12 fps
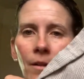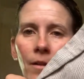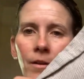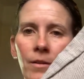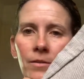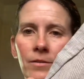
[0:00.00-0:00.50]

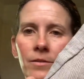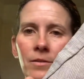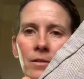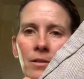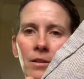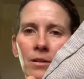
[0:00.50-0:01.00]

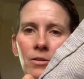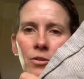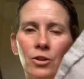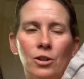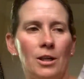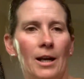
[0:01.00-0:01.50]
that's
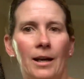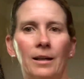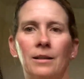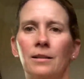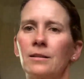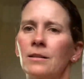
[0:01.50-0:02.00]

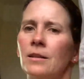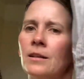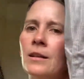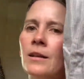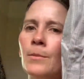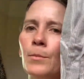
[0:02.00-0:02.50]
checked,
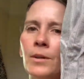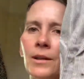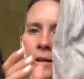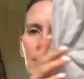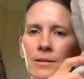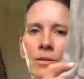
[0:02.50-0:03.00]

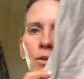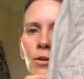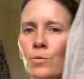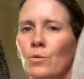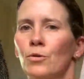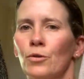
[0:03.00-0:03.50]
nice and
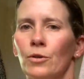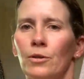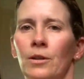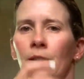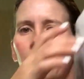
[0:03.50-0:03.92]
neutral.